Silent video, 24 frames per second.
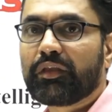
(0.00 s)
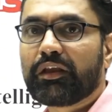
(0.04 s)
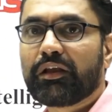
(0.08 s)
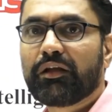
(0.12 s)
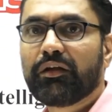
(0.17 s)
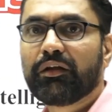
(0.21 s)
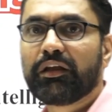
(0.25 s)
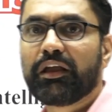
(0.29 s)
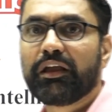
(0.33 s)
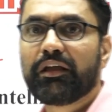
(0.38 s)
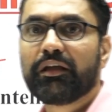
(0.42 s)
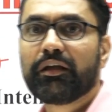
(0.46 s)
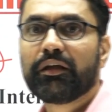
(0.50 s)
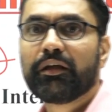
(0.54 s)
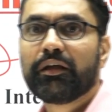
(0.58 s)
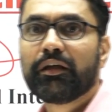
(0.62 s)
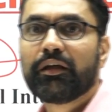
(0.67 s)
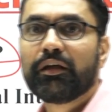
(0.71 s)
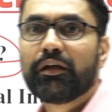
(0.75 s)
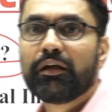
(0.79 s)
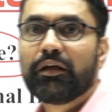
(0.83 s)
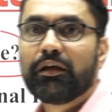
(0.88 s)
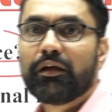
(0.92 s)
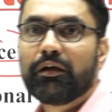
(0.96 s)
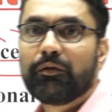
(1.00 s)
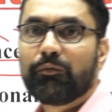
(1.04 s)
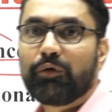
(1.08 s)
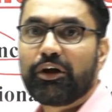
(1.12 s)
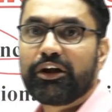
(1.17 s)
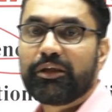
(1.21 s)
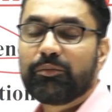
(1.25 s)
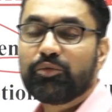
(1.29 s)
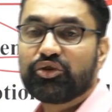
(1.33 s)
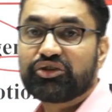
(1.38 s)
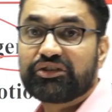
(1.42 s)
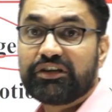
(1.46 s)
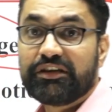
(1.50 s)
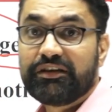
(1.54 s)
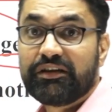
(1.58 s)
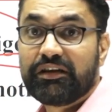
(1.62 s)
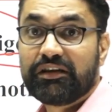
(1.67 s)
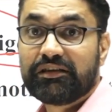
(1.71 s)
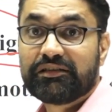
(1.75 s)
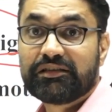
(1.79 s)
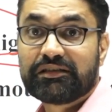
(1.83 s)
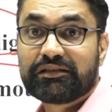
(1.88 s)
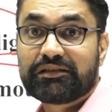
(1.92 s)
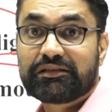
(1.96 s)
okay. What emotional
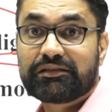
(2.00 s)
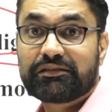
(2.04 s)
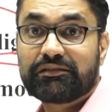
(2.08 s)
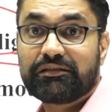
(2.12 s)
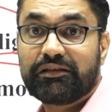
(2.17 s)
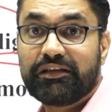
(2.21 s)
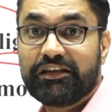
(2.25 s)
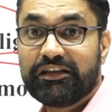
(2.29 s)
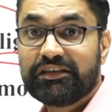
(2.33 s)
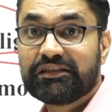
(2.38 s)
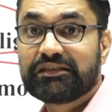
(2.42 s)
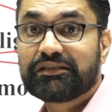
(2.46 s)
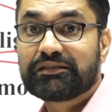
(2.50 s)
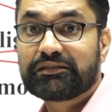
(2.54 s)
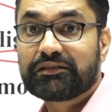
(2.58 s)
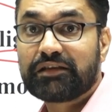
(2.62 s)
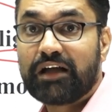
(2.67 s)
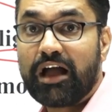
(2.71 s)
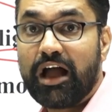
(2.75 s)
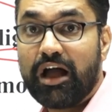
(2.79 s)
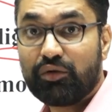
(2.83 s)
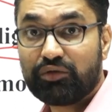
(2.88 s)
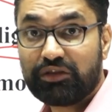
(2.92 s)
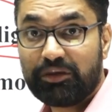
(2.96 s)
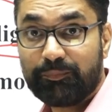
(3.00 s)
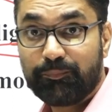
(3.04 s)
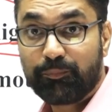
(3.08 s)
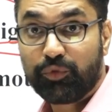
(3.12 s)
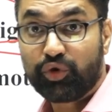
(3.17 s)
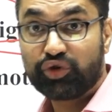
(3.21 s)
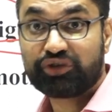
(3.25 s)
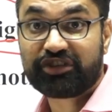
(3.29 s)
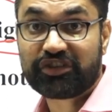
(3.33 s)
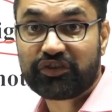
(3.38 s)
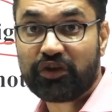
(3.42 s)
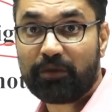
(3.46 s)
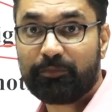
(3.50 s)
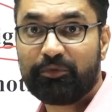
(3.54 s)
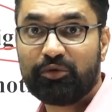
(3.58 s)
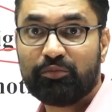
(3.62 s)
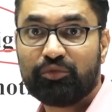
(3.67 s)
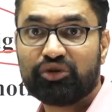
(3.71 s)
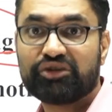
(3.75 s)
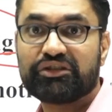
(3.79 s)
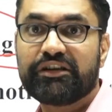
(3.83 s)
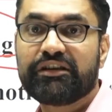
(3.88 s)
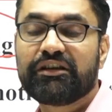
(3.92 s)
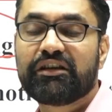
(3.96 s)
intelligence is, how the process of
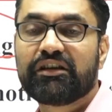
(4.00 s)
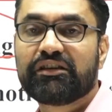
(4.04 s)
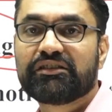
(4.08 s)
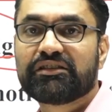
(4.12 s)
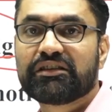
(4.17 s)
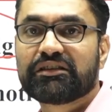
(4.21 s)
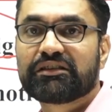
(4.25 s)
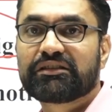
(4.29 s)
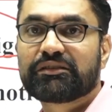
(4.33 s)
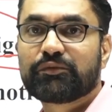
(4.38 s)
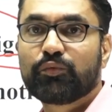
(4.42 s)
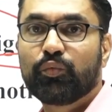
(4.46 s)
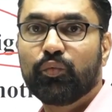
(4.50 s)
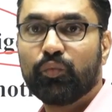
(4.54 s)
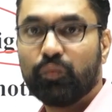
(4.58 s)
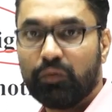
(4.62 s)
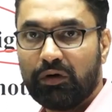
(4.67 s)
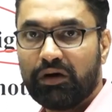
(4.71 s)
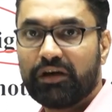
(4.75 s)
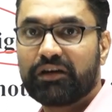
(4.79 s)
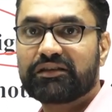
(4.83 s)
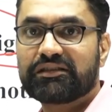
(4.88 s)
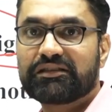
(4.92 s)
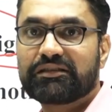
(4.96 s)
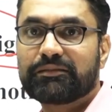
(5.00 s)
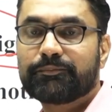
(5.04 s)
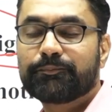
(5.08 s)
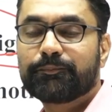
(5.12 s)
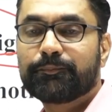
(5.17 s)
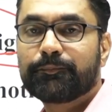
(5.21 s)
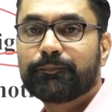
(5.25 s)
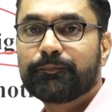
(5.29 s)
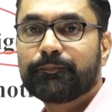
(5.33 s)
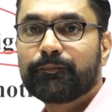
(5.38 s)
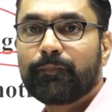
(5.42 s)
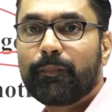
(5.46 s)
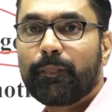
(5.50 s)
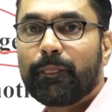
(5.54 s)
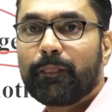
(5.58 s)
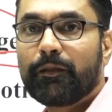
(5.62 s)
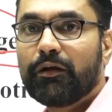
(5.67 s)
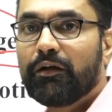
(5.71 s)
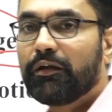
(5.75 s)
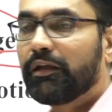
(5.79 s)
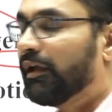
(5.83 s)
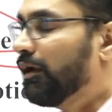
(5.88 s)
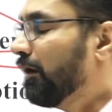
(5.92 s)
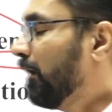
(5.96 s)
emotional intelligence works,
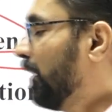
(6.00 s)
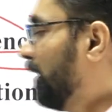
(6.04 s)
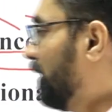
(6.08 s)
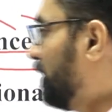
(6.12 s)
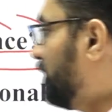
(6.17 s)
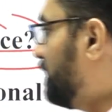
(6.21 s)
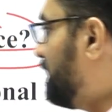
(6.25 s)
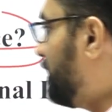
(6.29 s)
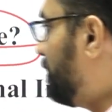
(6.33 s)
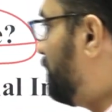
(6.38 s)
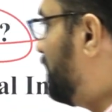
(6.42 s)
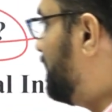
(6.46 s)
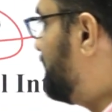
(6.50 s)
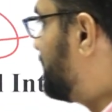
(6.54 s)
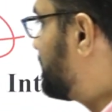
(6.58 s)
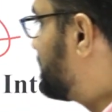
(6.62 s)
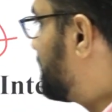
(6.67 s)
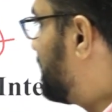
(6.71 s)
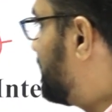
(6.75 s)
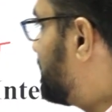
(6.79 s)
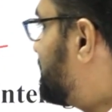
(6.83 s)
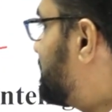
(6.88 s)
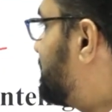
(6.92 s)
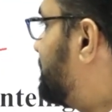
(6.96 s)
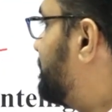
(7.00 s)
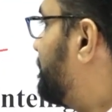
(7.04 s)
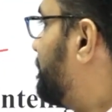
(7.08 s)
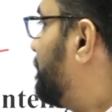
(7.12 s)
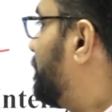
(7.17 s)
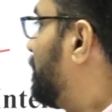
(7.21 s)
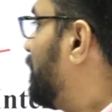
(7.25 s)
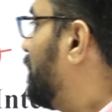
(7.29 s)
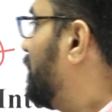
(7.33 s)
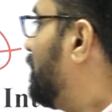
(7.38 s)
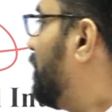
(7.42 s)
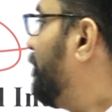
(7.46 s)
okay. Then we'll discuss the